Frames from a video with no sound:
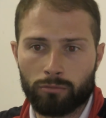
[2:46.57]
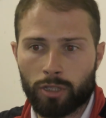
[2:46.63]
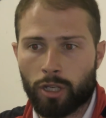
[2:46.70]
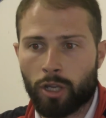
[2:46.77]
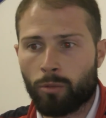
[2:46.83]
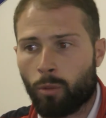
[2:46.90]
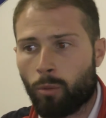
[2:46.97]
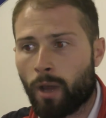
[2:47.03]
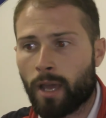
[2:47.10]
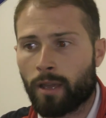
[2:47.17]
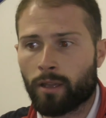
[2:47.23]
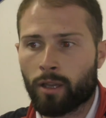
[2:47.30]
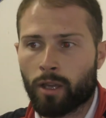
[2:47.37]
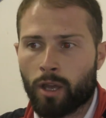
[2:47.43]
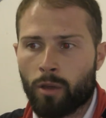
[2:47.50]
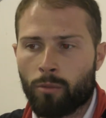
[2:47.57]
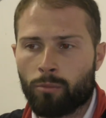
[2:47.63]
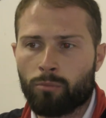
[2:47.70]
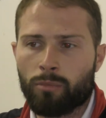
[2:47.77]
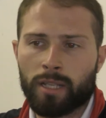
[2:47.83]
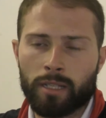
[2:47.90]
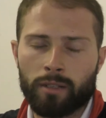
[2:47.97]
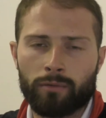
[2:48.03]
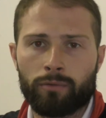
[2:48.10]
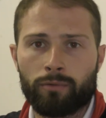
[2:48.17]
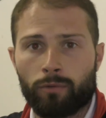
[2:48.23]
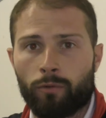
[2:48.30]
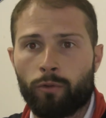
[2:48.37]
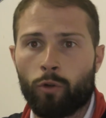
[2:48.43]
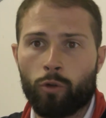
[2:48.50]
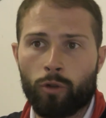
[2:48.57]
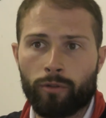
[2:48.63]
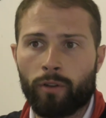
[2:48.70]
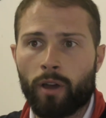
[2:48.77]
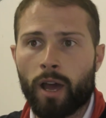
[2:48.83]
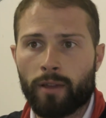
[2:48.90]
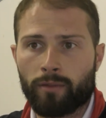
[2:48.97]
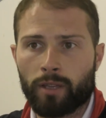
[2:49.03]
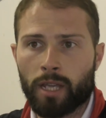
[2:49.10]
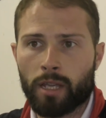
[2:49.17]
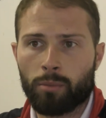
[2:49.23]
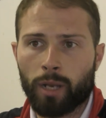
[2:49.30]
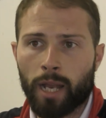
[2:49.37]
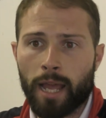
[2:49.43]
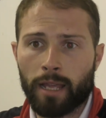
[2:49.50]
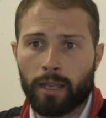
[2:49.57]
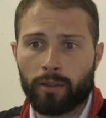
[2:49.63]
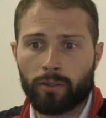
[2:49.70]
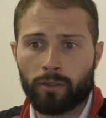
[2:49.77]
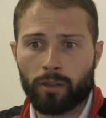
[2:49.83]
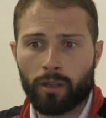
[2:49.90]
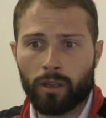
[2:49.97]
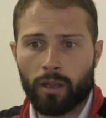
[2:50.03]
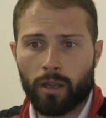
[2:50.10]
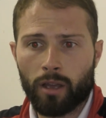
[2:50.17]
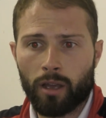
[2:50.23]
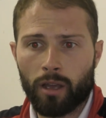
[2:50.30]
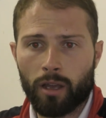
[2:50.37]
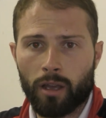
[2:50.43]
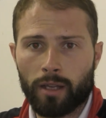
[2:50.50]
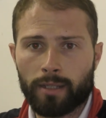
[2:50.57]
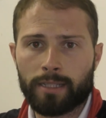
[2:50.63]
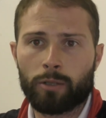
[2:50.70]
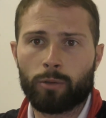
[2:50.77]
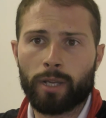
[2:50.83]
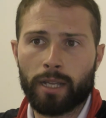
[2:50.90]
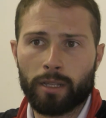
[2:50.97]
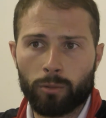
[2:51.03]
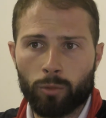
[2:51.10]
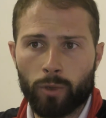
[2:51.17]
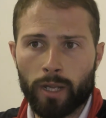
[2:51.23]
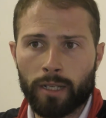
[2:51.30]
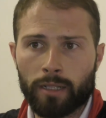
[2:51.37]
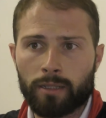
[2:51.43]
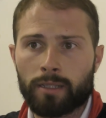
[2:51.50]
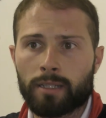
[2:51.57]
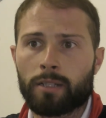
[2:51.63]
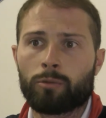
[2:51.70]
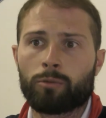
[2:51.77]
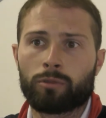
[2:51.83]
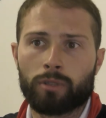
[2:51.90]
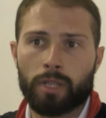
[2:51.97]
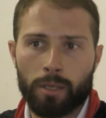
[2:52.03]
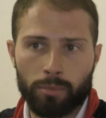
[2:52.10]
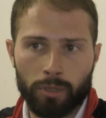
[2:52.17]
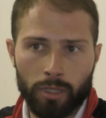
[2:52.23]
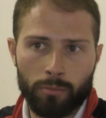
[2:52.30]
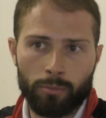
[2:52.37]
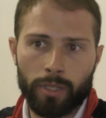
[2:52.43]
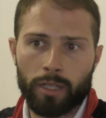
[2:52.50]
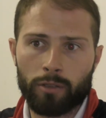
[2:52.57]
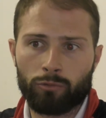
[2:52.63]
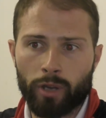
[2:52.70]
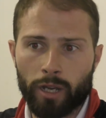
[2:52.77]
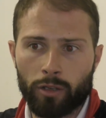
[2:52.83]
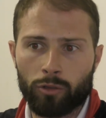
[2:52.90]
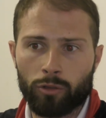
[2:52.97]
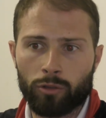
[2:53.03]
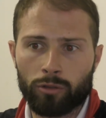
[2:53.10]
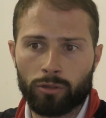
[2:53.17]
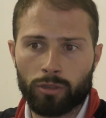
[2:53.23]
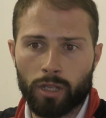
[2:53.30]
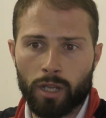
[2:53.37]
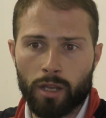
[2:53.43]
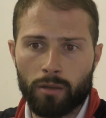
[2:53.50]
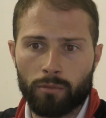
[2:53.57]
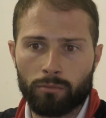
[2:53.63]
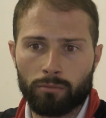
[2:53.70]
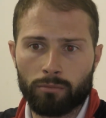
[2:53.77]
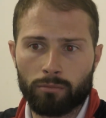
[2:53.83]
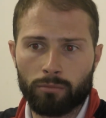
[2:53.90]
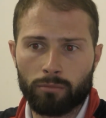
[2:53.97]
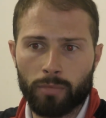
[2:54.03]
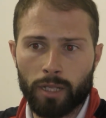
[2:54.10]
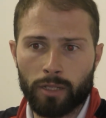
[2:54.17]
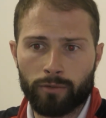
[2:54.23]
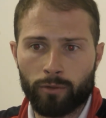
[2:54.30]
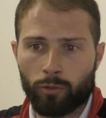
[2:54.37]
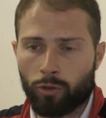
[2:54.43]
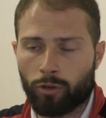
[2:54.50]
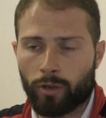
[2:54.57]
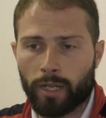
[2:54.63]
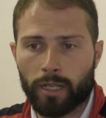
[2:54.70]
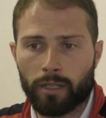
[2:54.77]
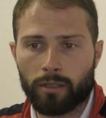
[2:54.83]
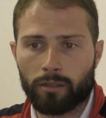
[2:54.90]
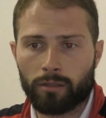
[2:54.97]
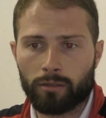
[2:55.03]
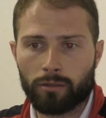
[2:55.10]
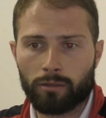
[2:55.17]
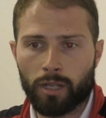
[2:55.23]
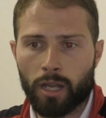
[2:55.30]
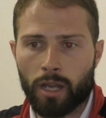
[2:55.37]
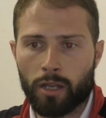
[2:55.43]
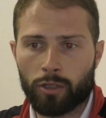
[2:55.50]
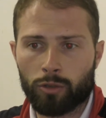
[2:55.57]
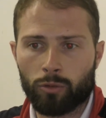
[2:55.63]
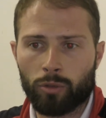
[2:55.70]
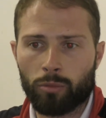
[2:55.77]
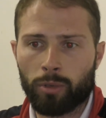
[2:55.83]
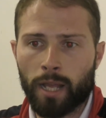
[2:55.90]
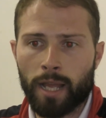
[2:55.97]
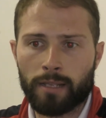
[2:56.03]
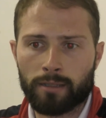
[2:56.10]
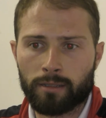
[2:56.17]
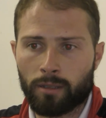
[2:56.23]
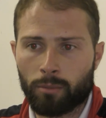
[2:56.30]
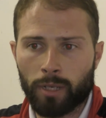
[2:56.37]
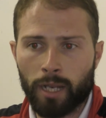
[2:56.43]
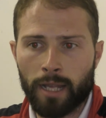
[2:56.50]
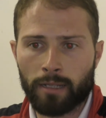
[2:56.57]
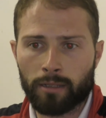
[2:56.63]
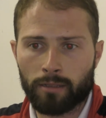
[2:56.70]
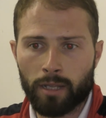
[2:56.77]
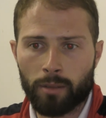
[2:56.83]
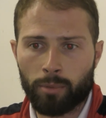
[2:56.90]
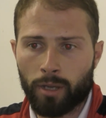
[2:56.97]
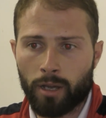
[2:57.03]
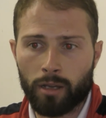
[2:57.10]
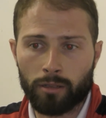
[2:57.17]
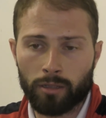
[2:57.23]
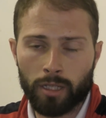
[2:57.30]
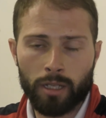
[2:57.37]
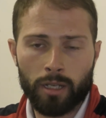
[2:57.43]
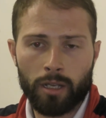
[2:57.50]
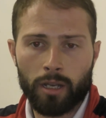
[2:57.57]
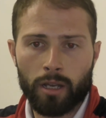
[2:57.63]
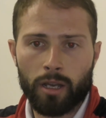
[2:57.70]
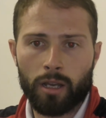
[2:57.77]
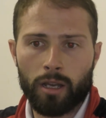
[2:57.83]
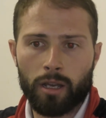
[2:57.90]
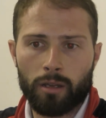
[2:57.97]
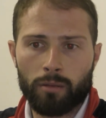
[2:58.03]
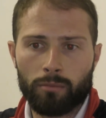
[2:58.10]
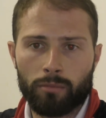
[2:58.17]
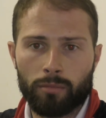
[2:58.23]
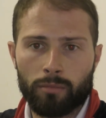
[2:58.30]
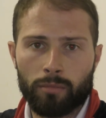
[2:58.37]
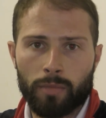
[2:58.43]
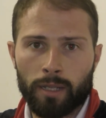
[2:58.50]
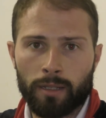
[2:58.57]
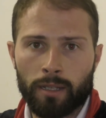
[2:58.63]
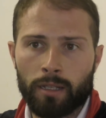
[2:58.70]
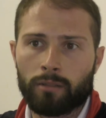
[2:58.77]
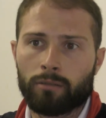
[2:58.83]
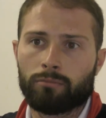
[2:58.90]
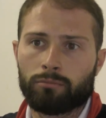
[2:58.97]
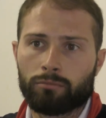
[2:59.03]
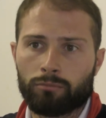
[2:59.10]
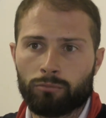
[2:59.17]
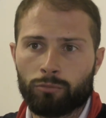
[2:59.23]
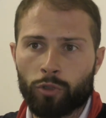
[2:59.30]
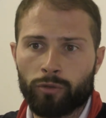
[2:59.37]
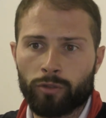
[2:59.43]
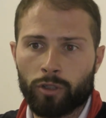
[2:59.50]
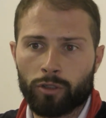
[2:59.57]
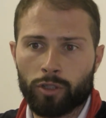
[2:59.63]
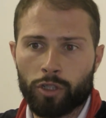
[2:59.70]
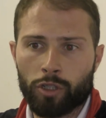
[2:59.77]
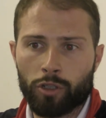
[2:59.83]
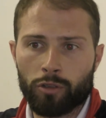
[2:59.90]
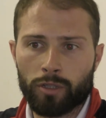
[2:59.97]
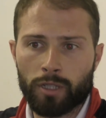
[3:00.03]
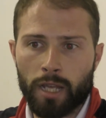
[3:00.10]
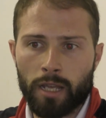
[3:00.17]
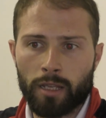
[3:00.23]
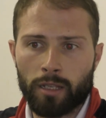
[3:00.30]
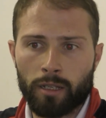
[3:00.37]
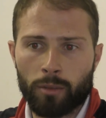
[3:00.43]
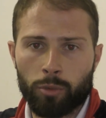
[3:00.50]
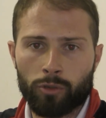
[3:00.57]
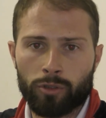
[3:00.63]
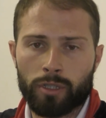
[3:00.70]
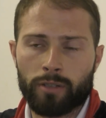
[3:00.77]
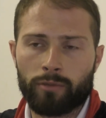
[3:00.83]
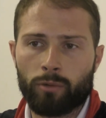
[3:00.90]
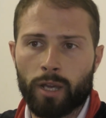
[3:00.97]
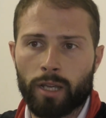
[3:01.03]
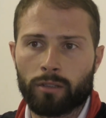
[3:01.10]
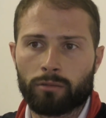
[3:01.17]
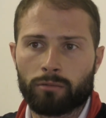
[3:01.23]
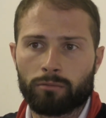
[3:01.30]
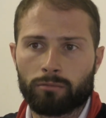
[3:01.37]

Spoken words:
to come away missing 4 or 5 key players and still getting the win, still keeping the unbeaten record, is full credit to all the players that played their part, and then moving on to Tuesday in a positive way.